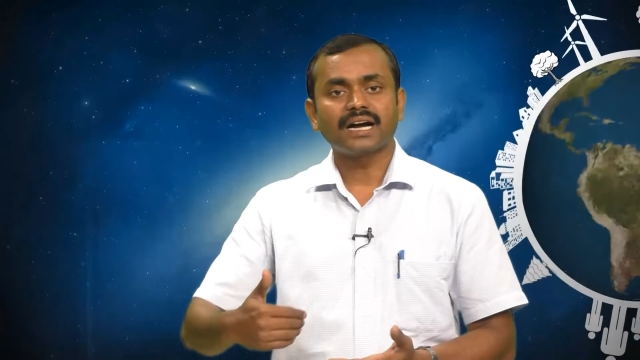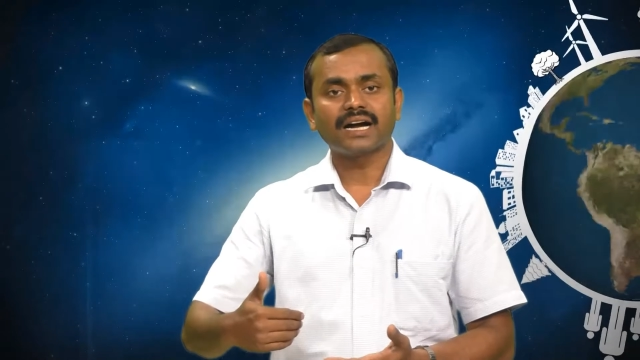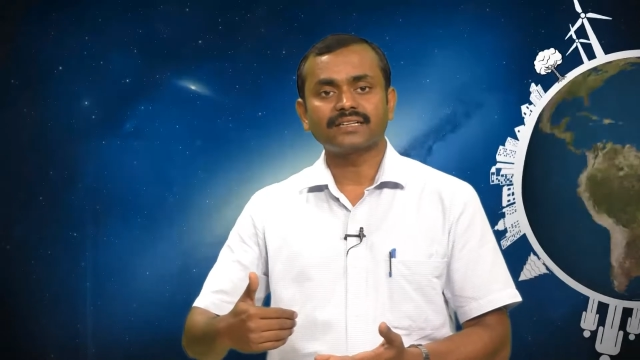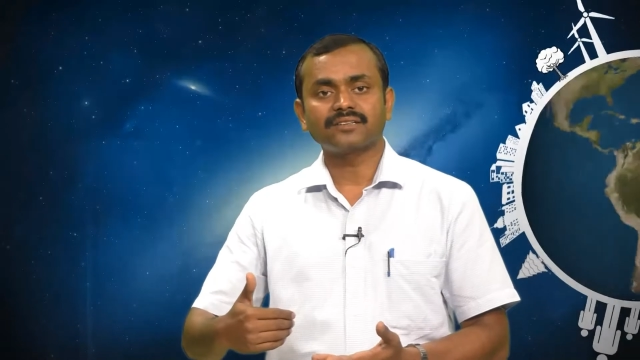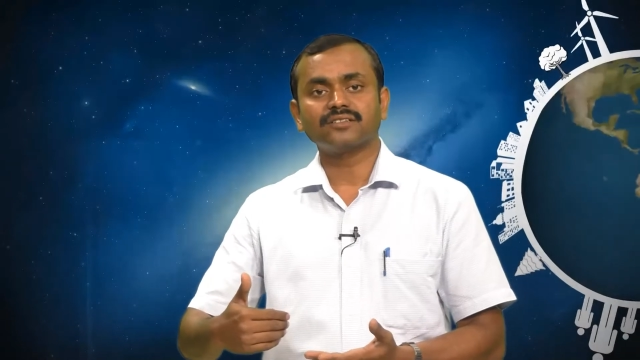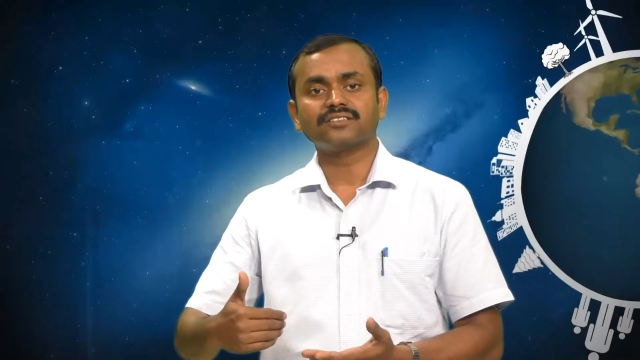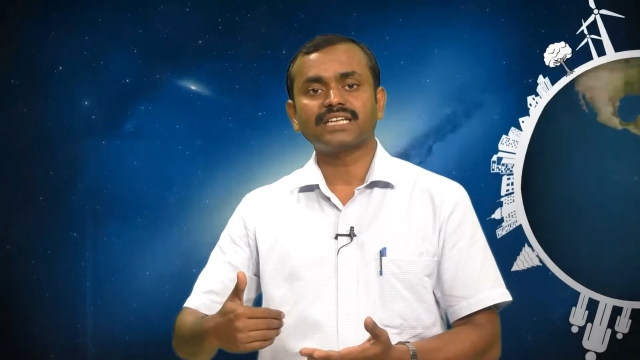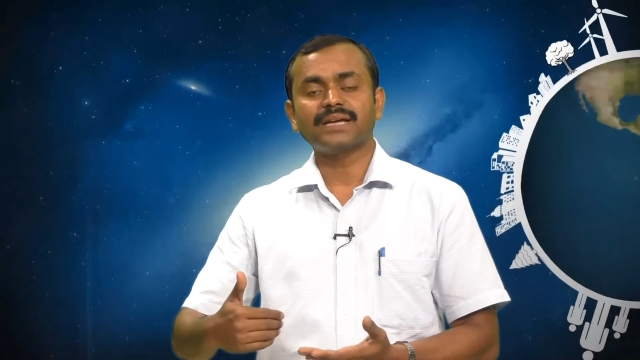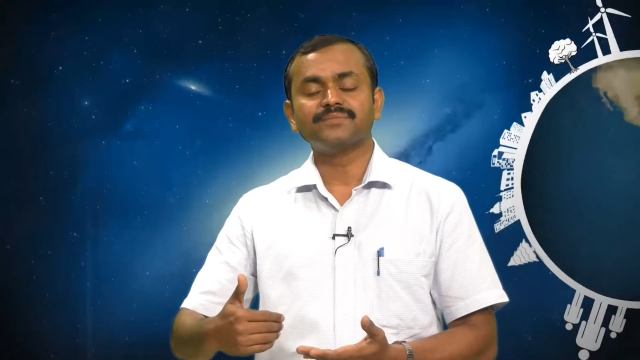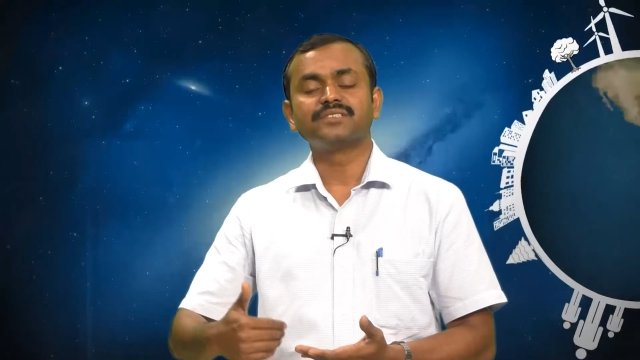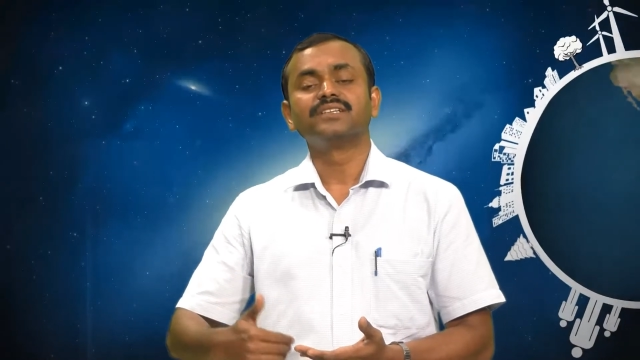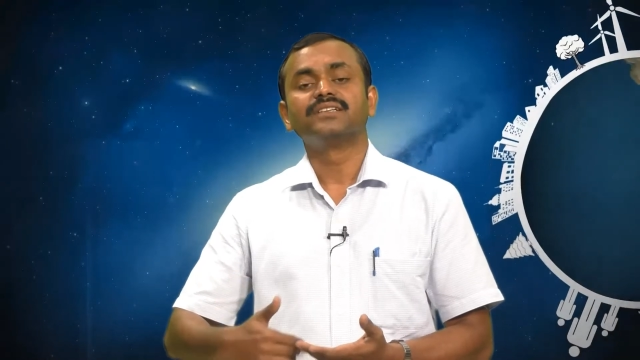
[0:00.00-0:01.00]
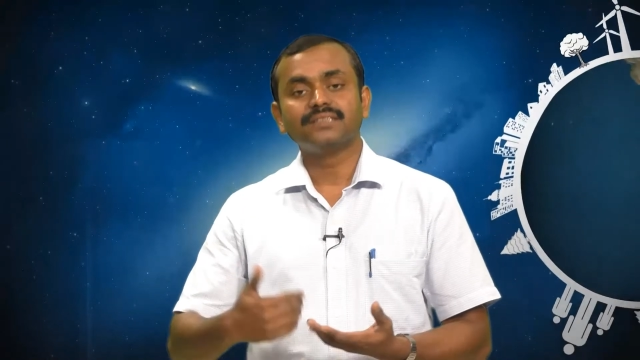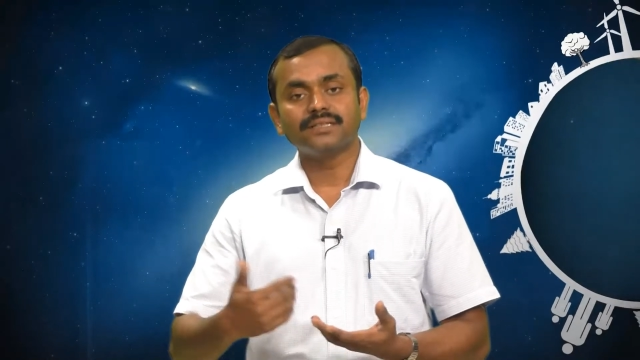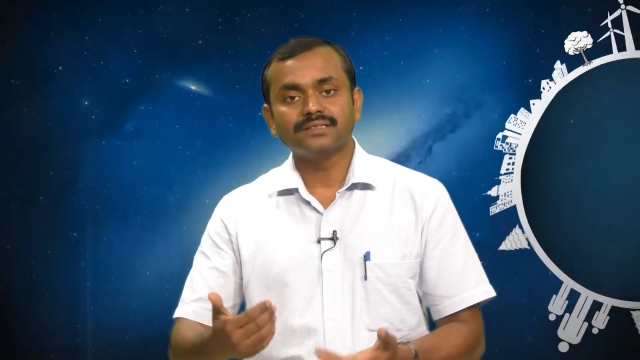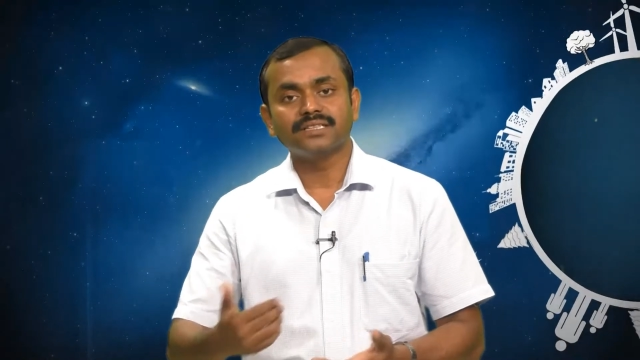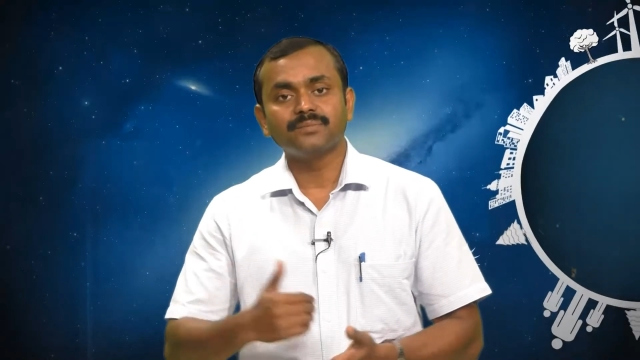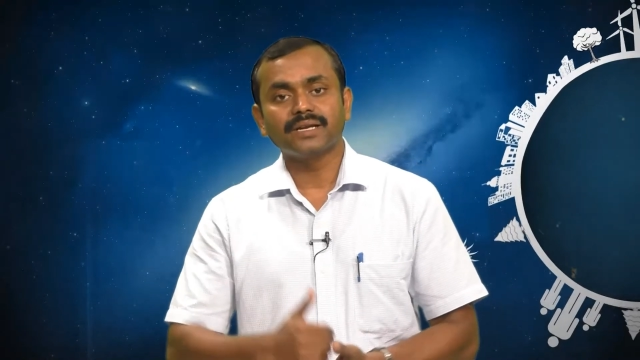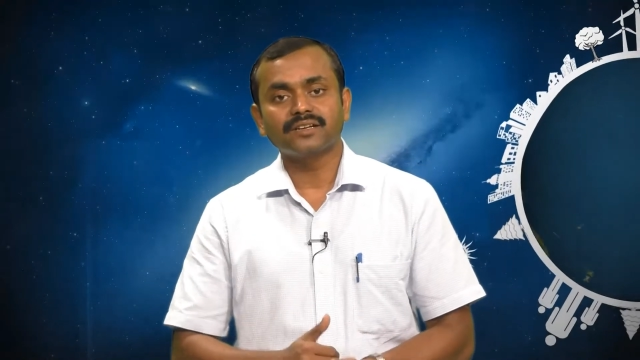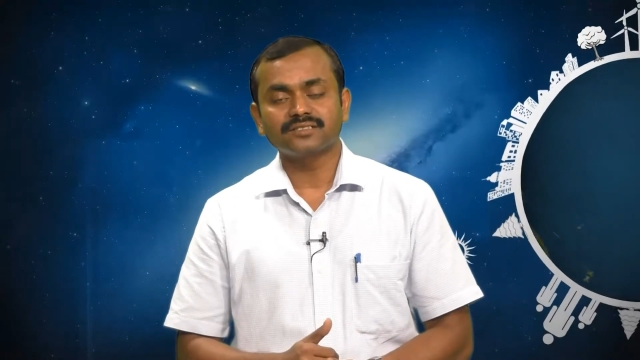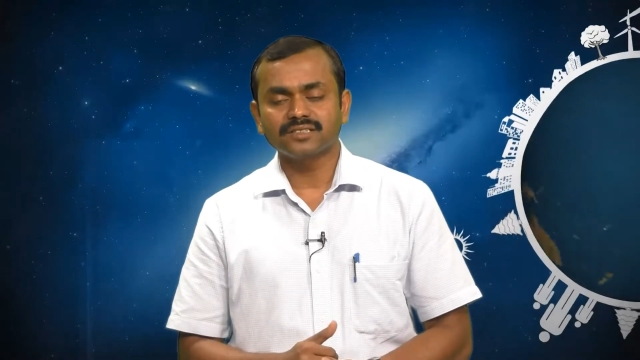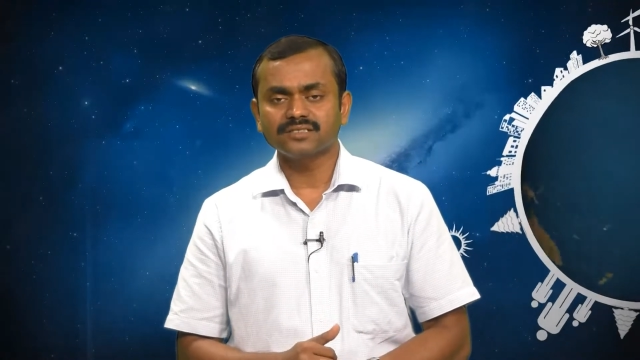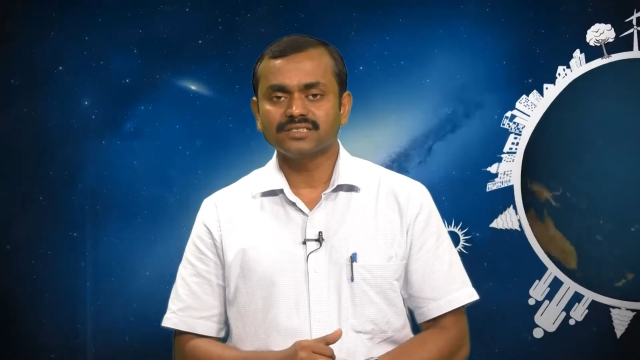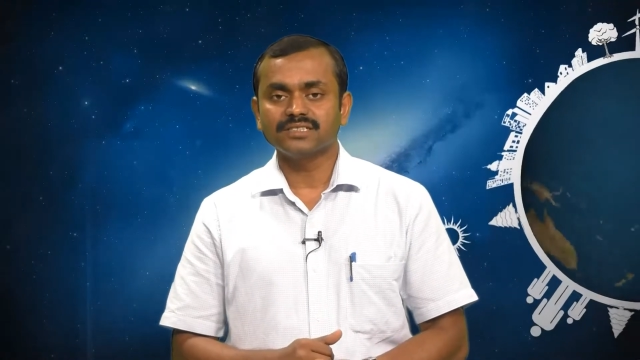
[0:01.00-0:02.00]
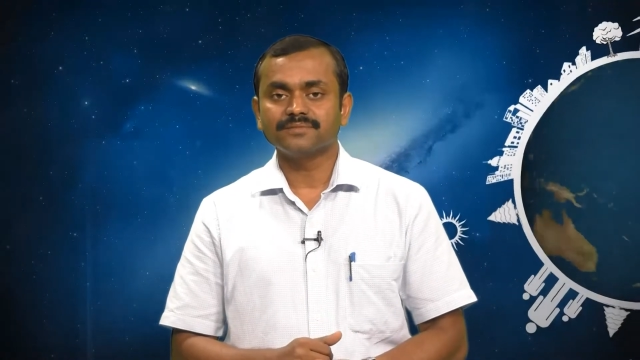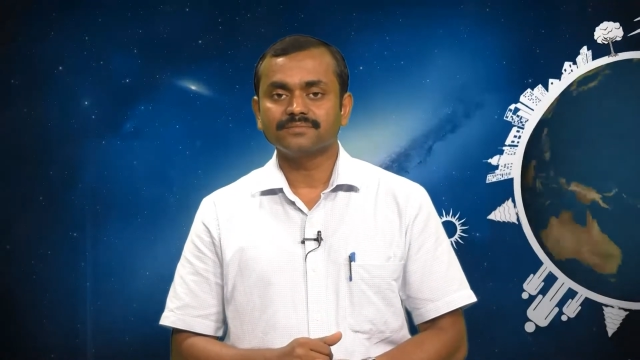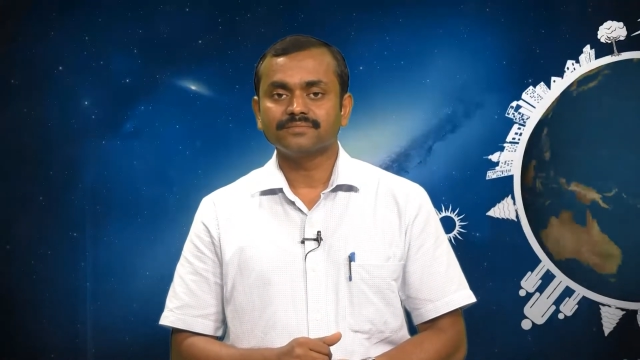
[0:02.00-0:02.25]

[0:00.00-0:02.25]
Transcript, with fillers: at other times they may not succeed.